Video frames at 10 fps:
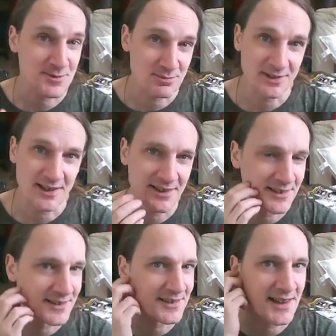
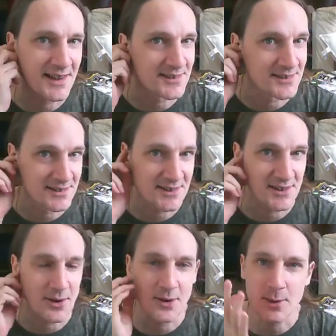brilliant in, you
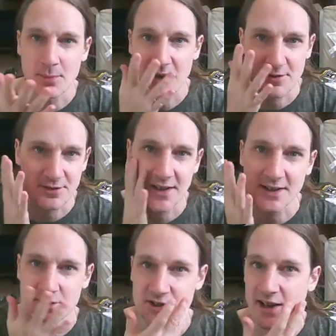know, a
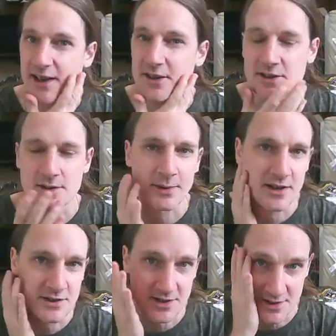perfect shade to
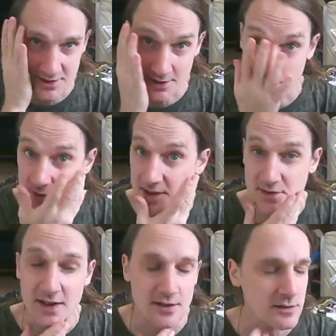match his skin on his
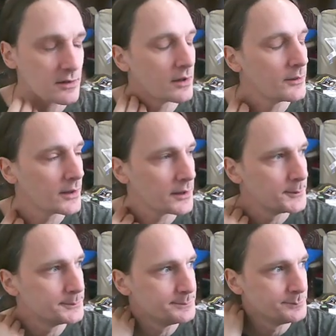face, you know,
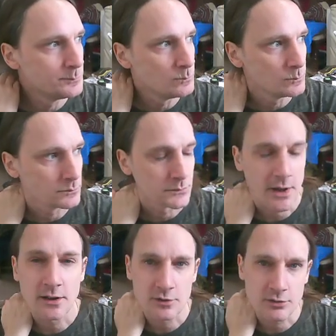
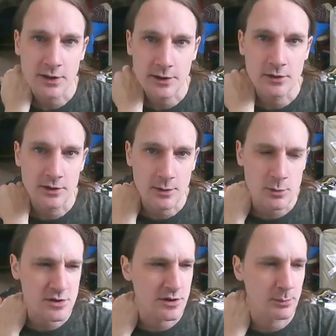he looked really good and it
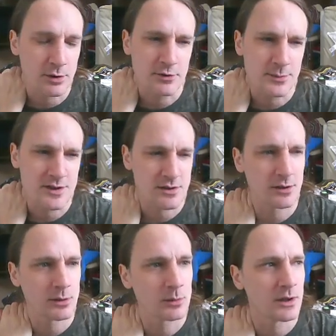was an improvement,
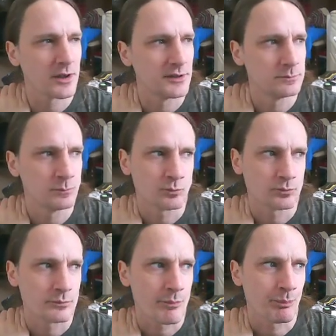so, like,
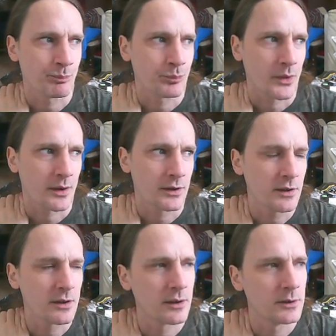
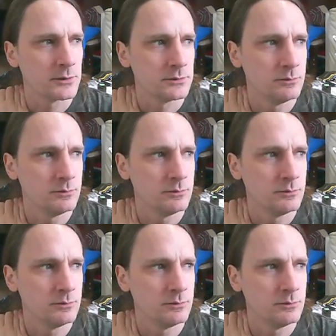you know.